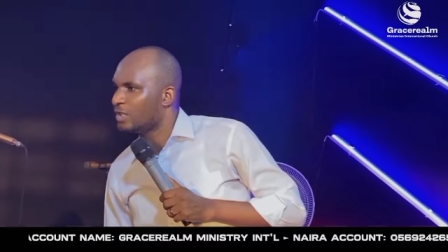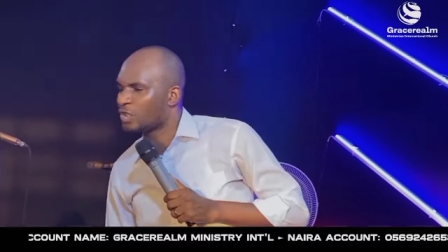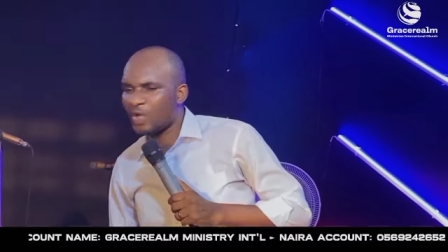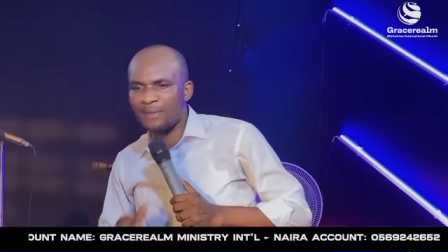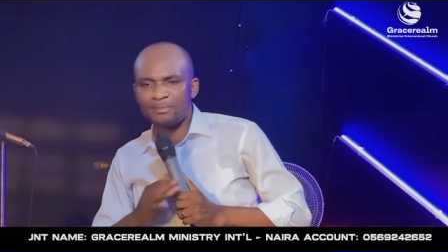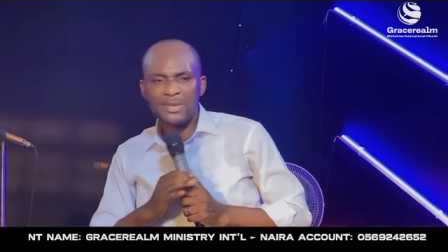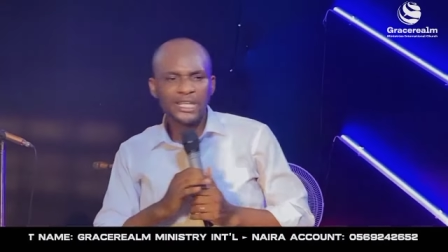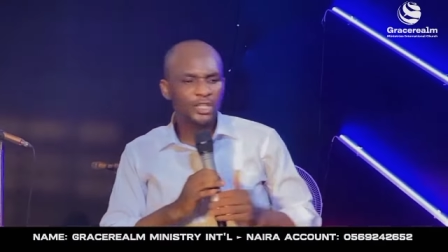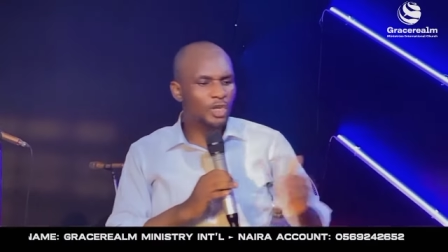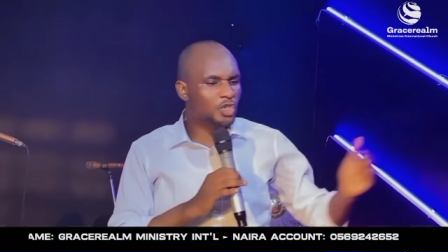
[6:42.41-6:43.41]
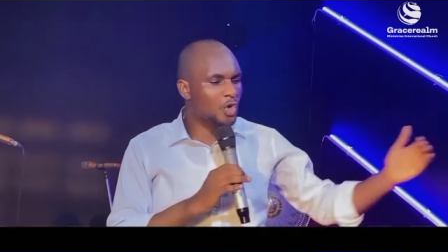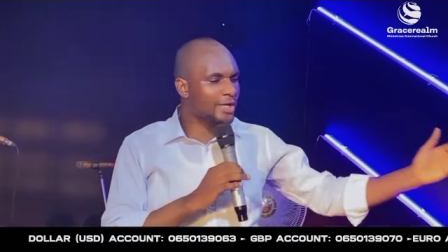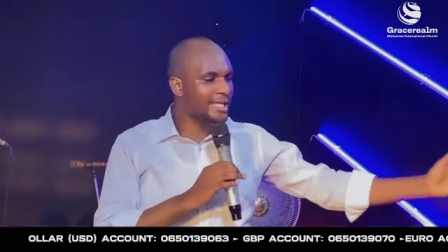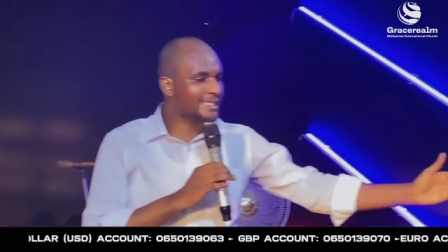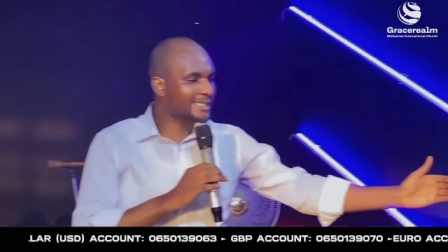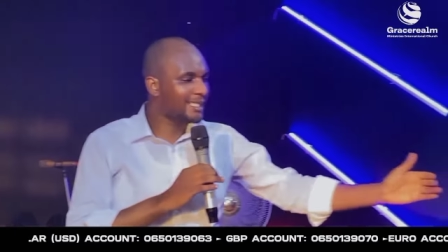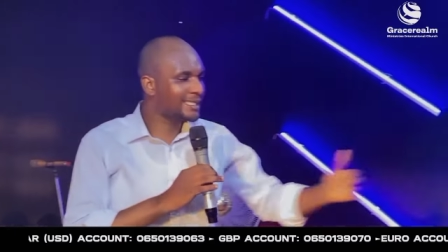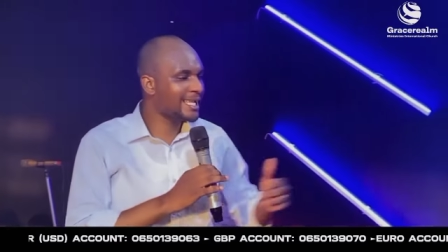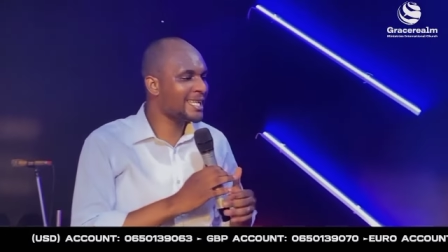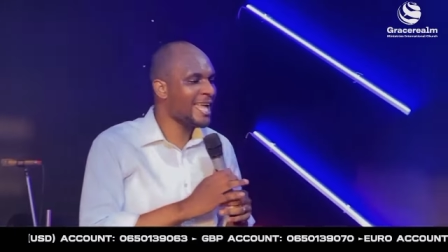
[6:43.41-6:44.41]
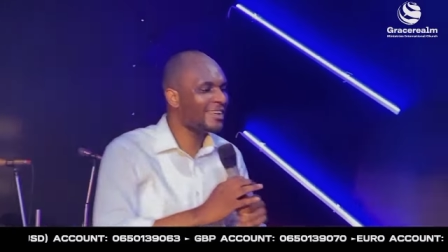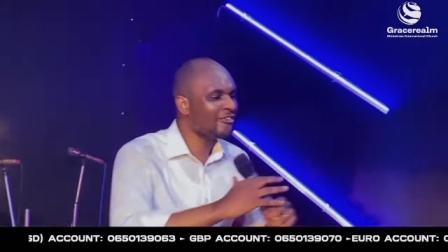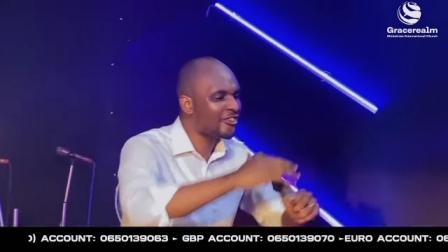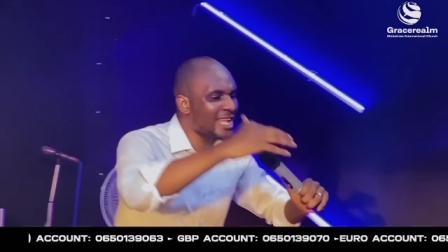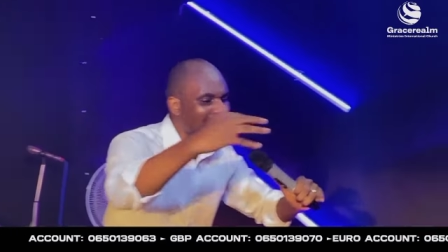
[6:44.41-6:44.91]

So I'm making us understand that every